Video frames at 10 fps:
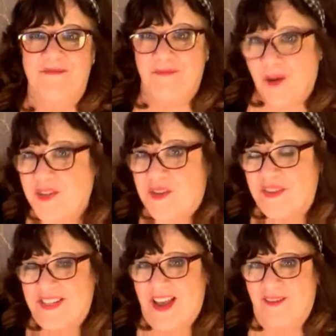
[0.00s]
Most
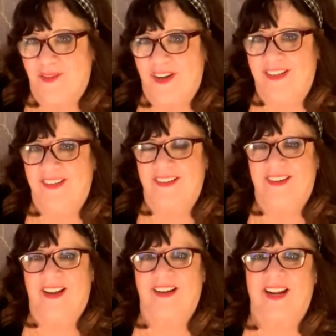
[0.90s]
of us have one.
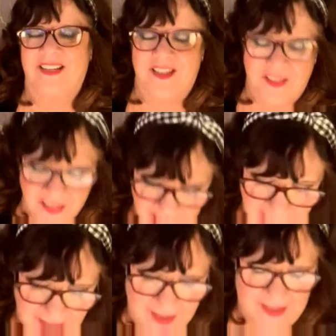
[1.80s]
I'd like to think.